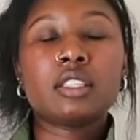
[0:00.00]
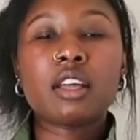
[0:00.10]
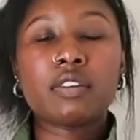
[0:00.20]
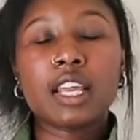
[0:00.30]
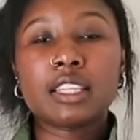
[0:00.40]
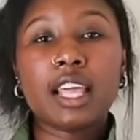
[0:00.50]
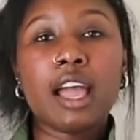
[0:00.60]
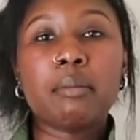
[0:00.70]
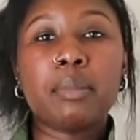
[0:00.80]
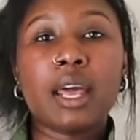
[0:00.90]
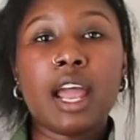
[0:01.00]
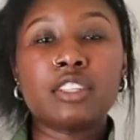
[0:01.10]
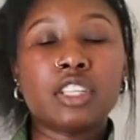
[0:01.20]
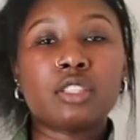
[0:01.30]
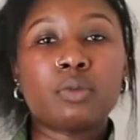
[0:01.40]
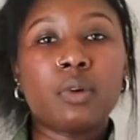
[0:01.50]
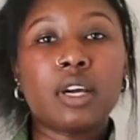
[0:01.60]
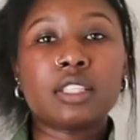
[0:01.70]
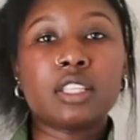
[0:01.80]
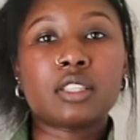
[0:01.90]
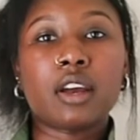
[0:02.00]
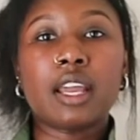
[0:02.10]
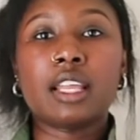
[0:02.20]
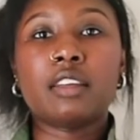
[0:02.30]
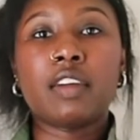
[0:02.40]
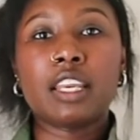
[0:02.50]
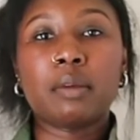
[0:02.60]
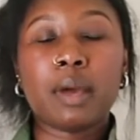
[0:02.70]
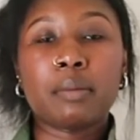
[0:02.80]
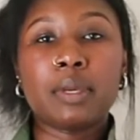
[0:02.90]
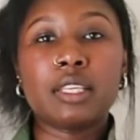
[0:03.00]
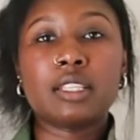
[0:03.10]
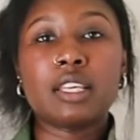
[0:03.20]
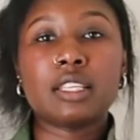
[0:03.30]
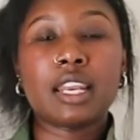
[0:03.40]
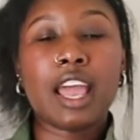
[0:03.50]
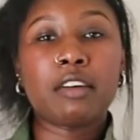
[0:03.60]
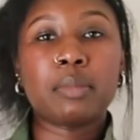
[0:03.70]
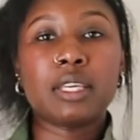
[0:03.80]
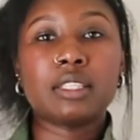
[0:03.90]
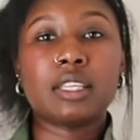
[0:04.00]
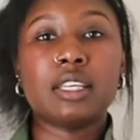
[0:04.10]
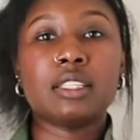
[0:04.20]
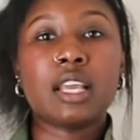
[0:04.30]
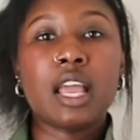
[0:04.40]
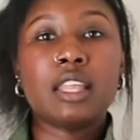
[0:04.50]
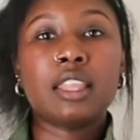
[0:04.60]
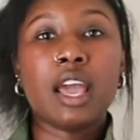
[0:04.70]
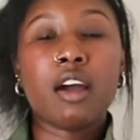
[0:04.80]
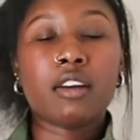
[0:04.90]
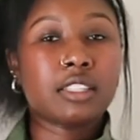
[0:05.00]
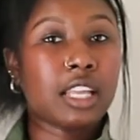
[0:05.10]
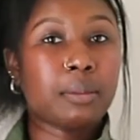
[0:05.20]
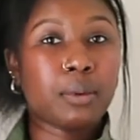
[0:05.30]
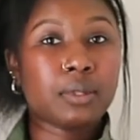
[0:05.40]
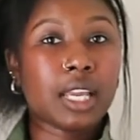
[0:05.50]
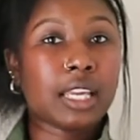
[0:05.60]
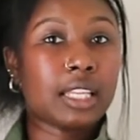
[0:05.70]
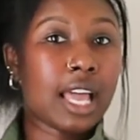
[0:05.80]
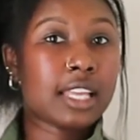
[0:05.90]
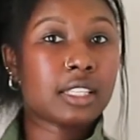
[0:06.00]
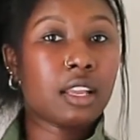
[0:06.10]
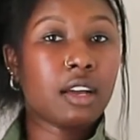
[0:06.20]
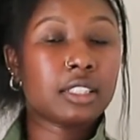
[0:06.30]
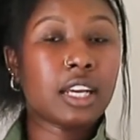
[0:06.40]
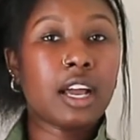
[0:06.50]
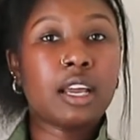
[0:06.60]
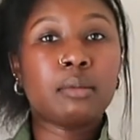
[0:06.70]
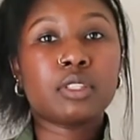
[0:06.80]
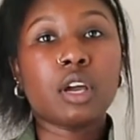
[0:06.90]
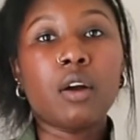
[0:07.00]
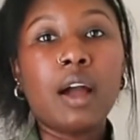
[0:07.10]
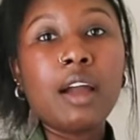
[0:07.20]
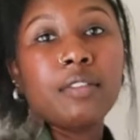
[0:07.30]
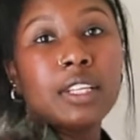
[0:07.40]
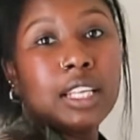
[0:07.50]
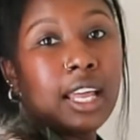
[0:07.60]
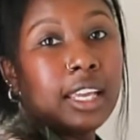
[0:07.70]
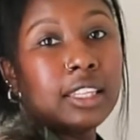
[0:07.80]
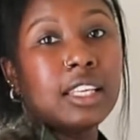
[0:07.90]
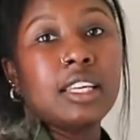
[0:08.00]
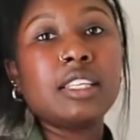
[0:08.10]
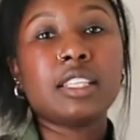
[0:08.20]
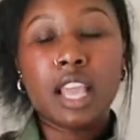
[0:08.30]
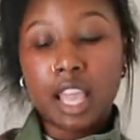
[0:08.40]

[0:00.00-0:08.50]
stuff like that, but I just want to start elevating my pieces and have pieces that are staples that can last a long time. So I really like this